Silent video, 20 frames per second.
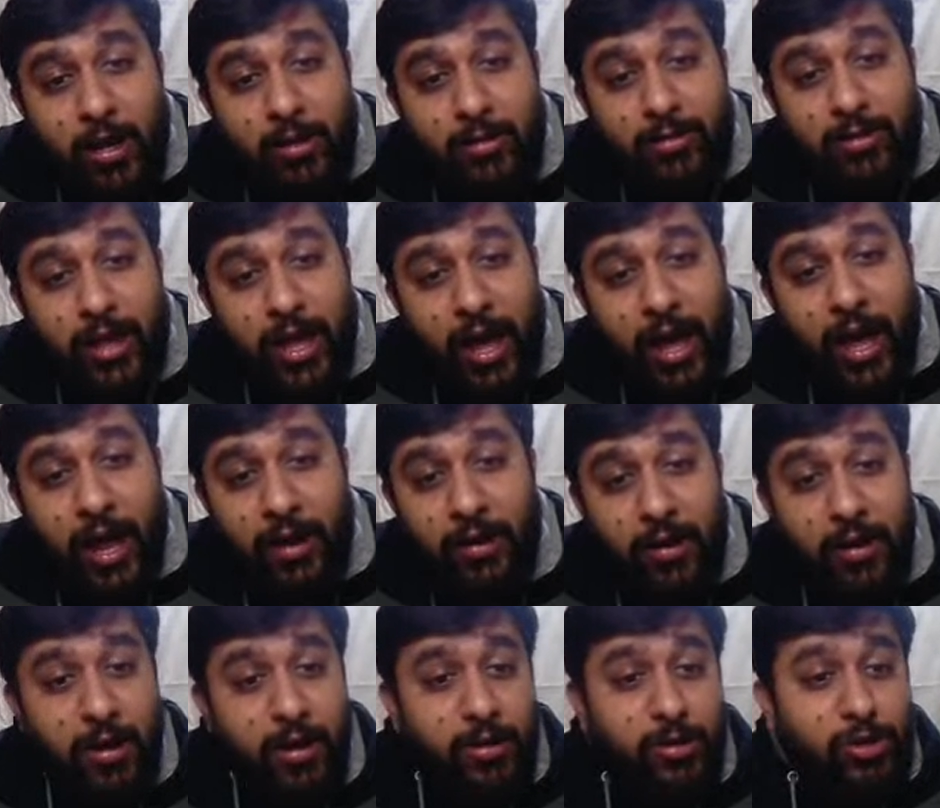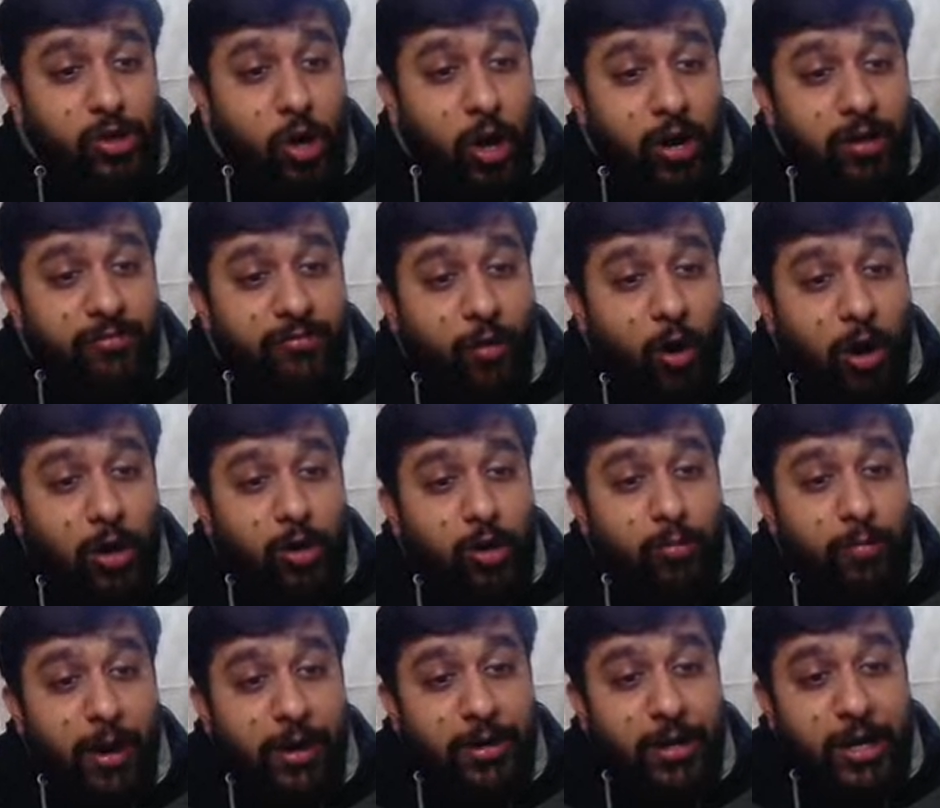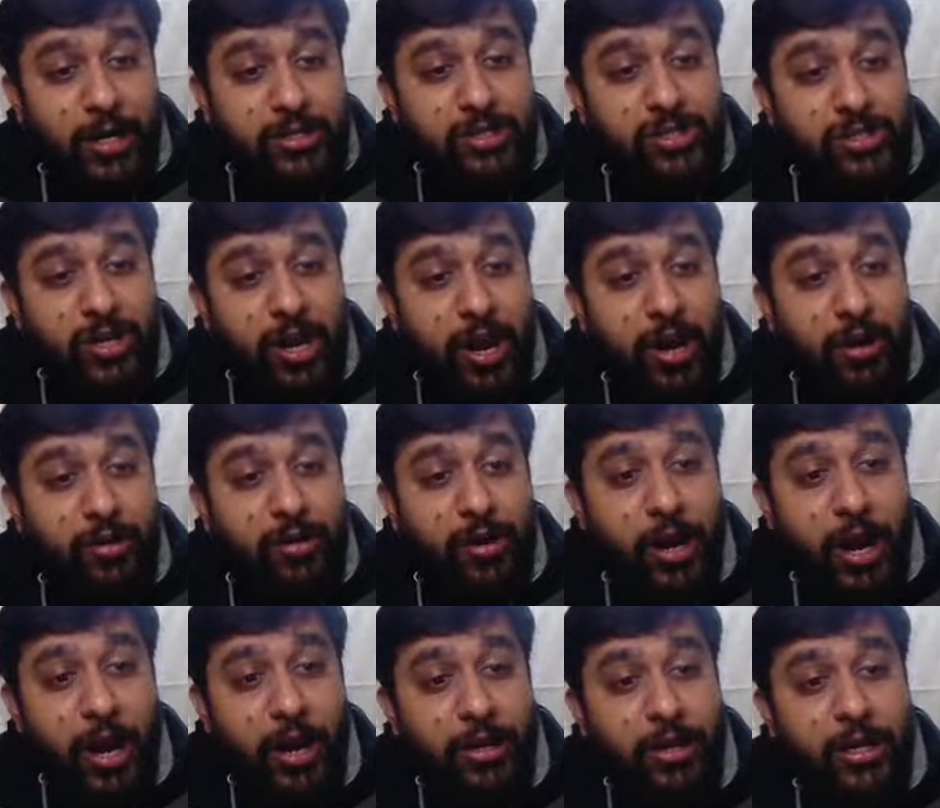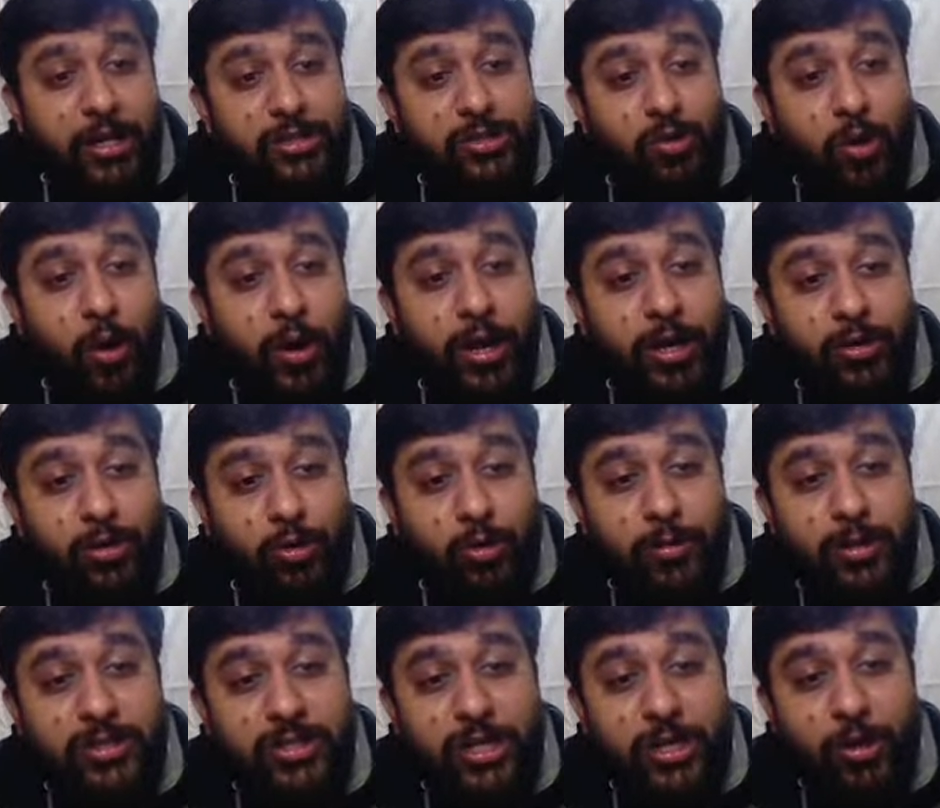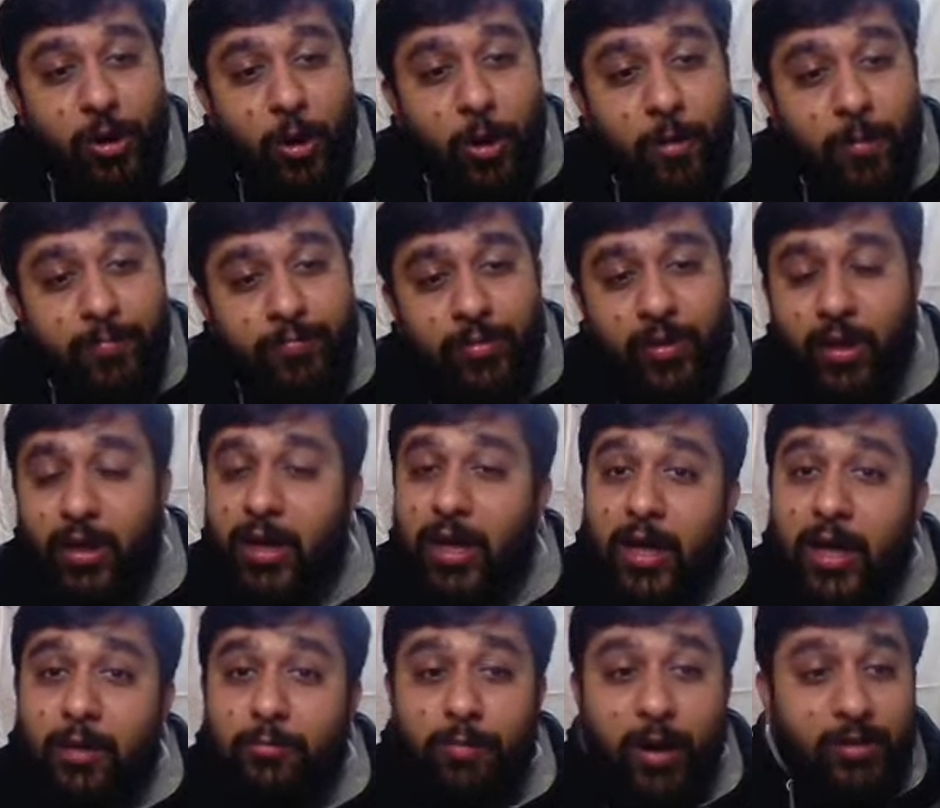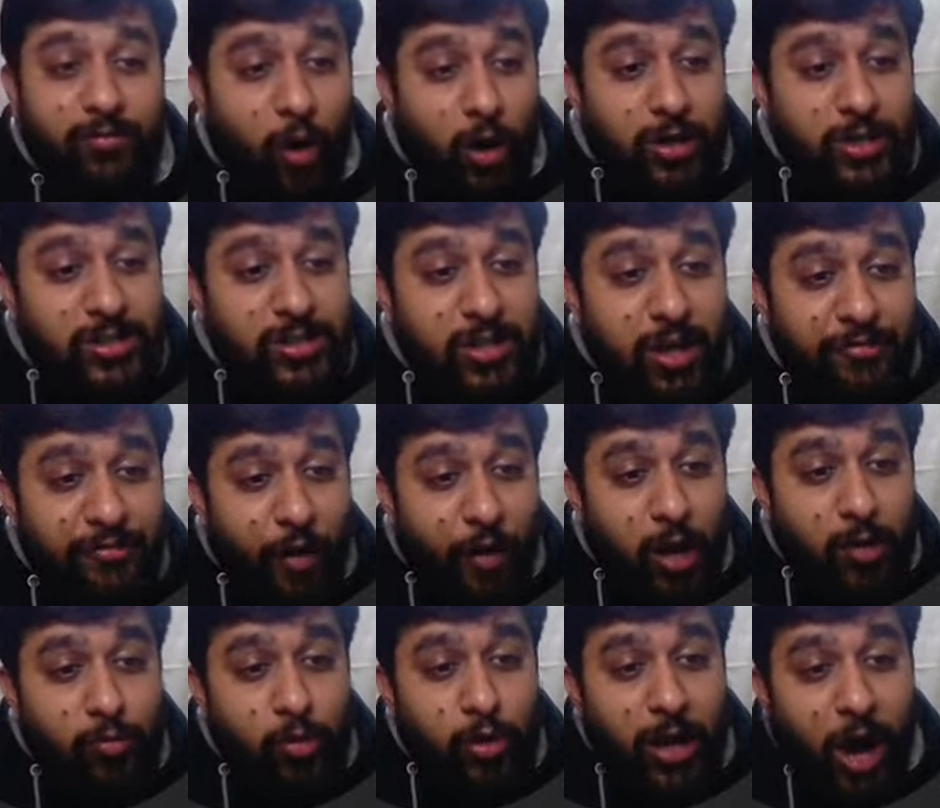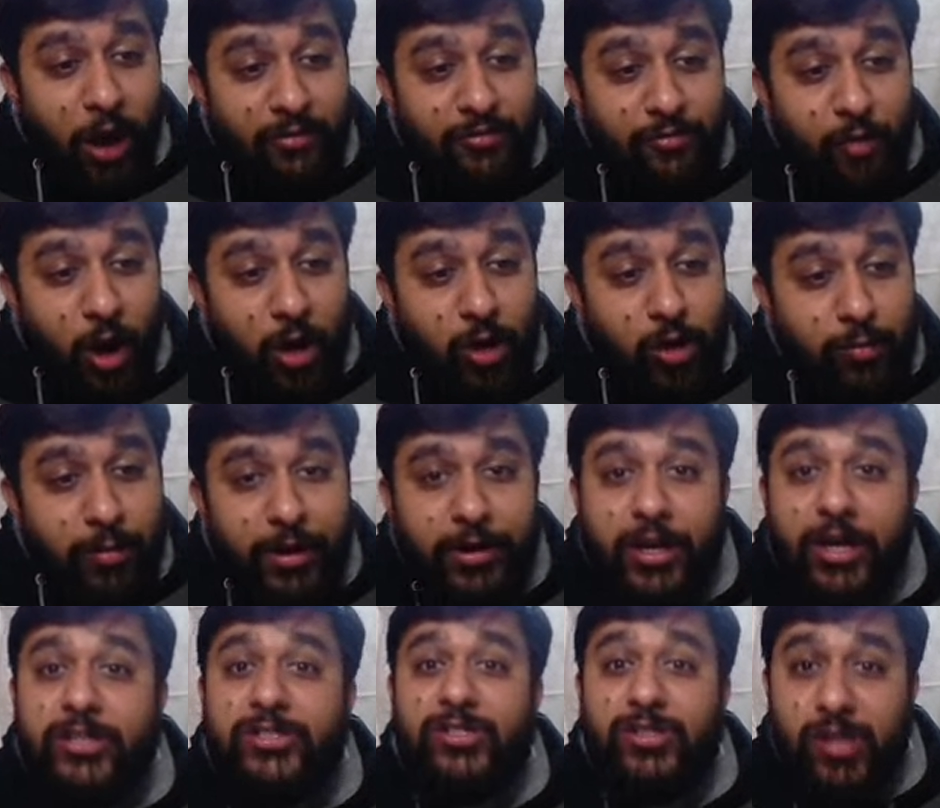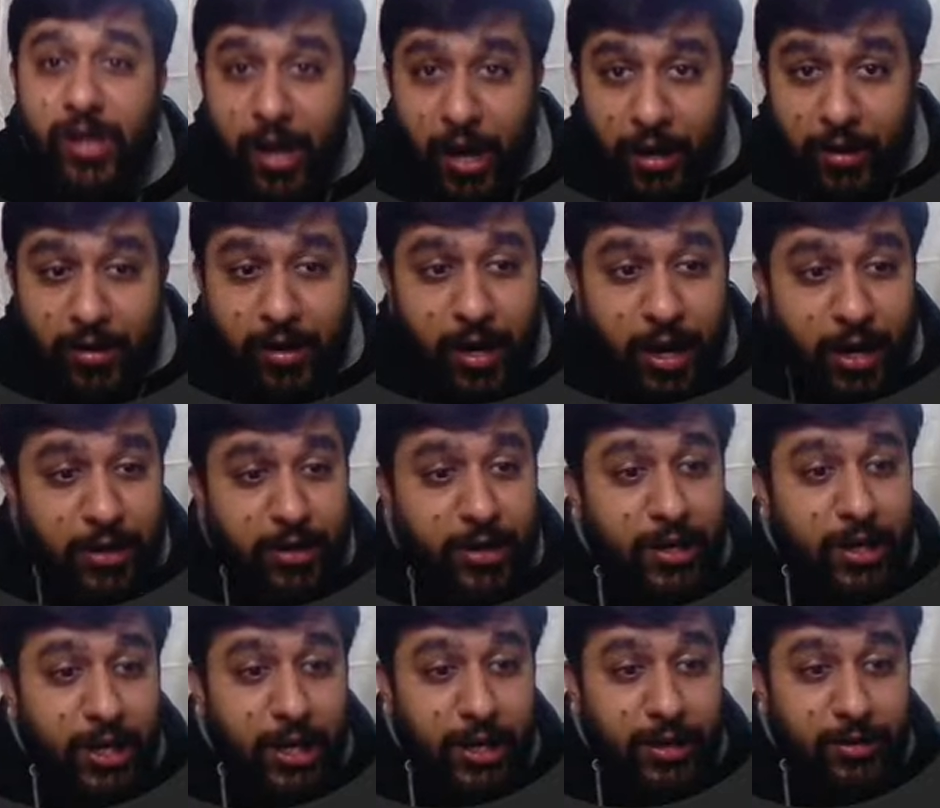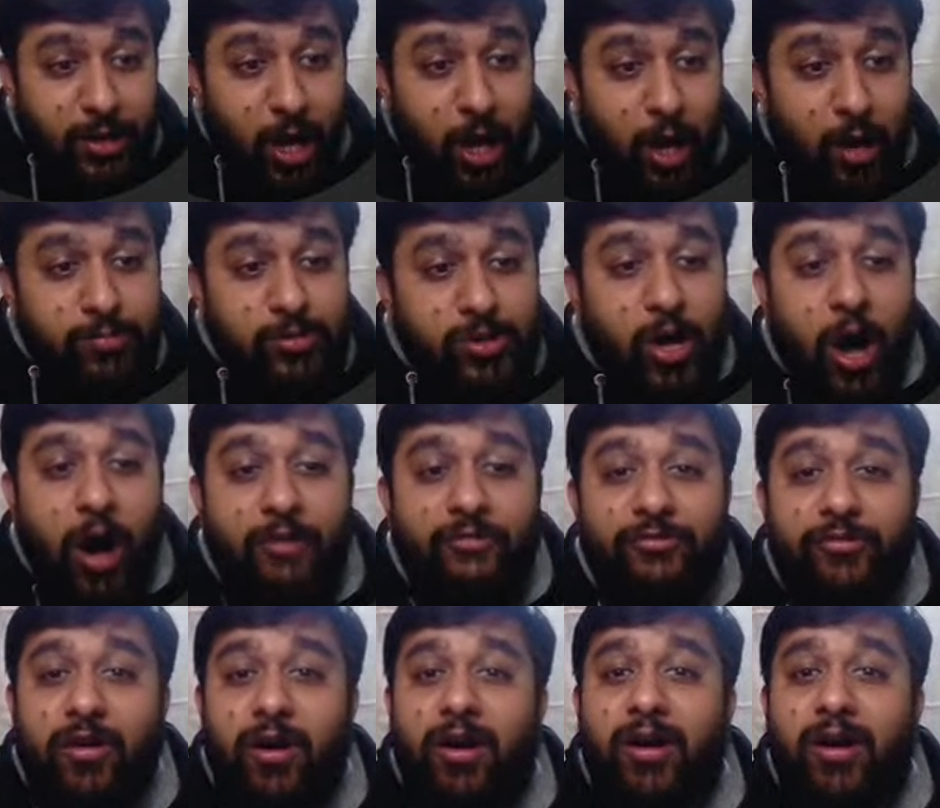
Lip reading: then your volumetric strain rate is going to be 0. But what is the formula of volumetric strain rate in terms of